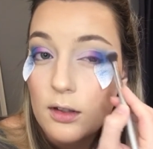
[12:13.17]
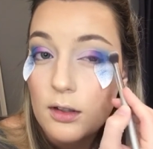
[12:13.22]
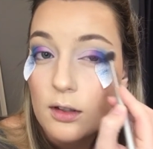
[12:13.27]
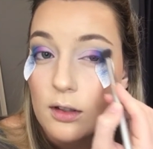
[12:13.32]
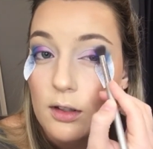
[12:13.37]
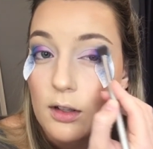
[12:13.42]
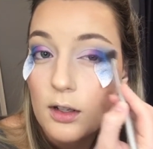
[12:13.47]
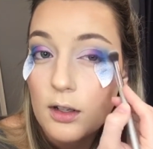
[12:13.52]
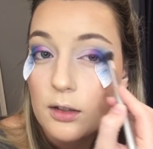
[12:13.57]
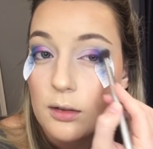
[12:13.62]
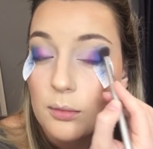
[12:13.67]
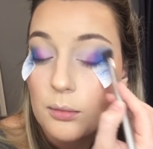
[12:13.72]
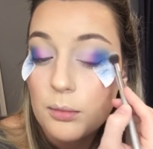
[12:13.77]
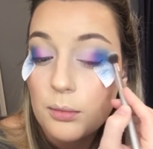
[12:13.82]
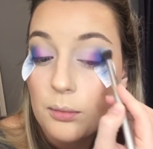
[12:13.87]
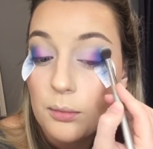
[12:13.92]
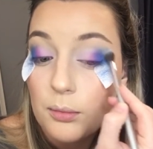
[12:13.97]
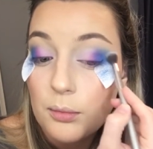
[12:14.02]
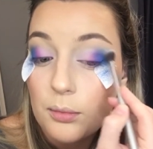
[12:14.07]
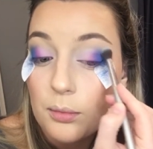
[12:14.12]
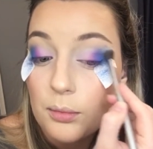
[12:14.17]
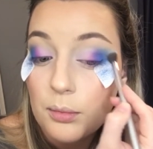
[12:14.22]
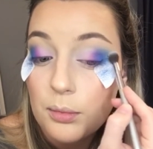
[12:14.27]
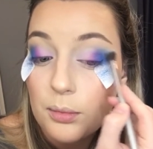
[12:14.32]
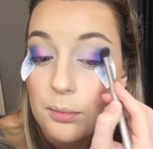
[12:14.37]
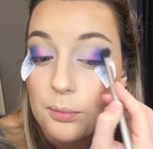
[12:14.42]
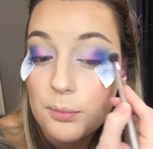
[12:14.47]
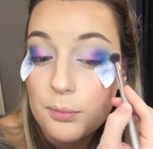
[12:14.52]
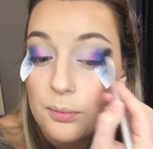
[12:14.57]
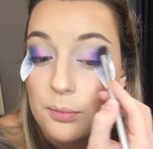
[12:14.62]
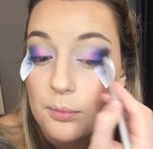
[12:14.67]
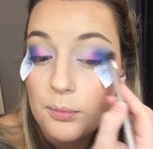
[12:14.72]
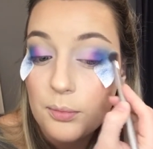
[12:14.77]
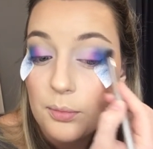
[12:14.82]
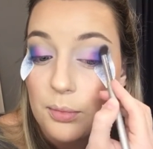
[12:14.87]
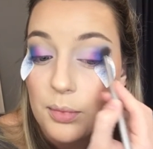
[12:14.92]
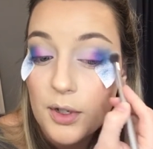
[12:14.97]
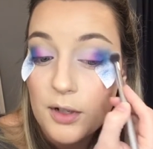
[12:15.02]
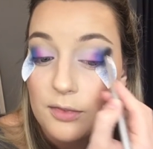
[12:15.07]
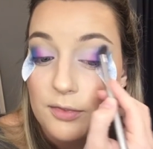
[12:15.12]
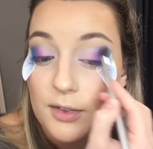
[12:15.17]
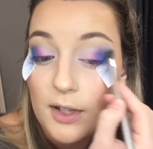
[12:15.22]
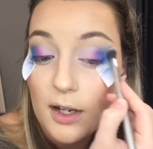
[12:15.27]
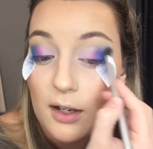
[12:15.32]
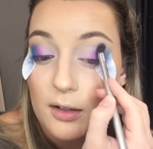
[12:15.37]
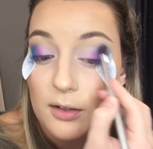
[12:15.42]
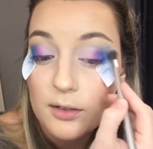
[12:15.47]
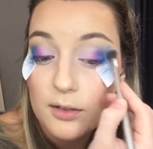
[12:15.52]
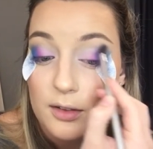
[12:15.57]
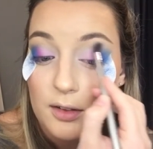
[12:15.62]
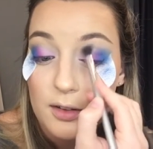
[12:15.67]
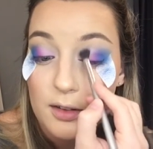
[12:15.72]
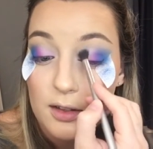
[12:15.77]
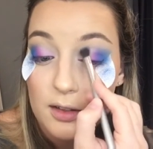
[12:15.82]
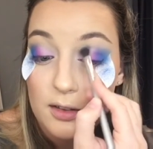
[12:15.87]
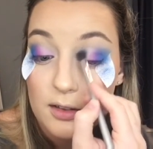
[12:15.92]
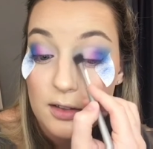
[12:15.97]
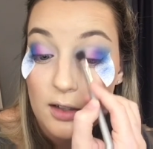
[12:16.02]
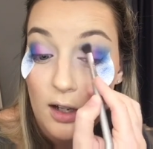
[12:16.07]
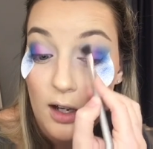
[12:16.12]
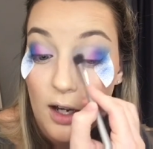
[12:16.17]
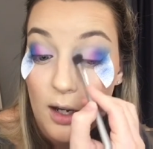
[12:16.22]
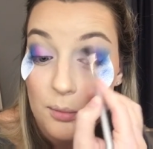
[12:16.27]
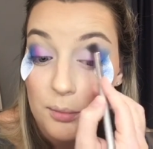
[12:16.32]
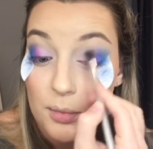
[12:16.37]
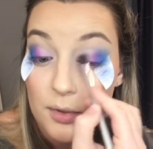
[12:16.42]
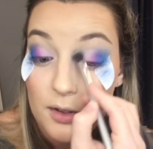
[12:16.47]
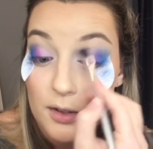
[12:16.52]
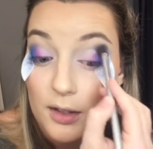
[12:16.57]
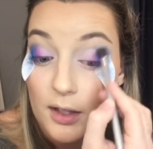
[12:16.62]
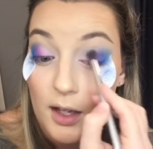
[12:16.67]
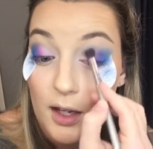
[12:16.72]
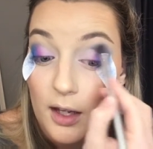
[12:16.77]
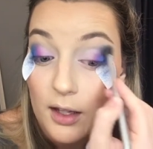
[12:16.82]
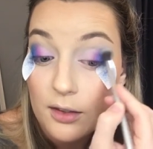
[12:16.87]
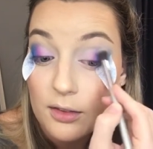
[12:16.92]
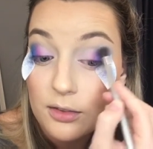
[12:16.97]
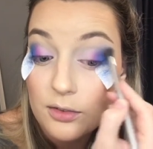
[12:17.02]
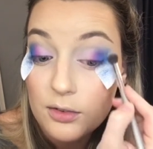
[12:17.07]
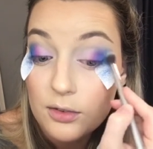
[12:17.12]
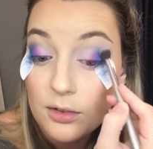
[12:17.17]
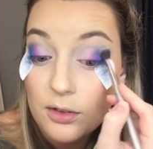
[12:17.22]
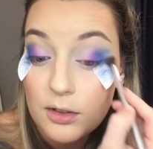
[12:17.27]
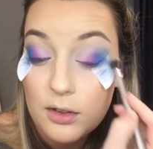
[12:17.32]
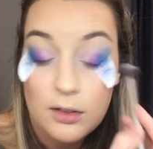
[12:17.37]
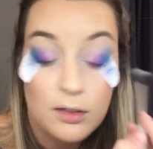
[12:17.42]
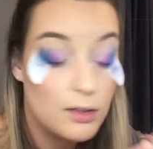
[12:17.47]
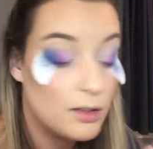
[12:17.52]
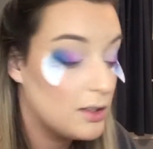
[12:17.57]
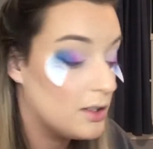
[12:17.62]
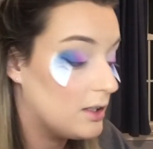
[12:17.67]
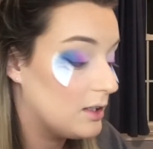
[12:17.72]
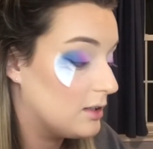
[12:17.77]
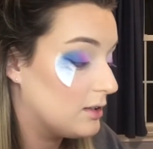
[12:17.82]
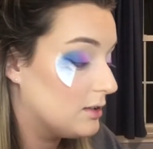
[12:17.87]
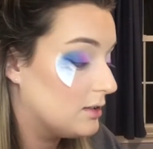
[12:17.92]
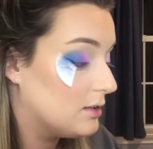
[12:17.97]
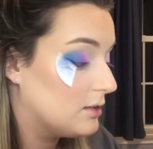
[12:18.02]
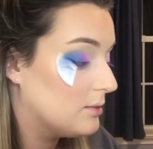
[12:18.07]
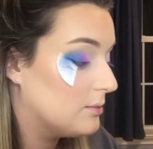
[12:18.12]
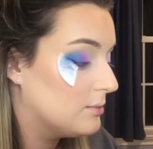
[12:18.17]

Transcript: Kind of buff out the top of that through the crease.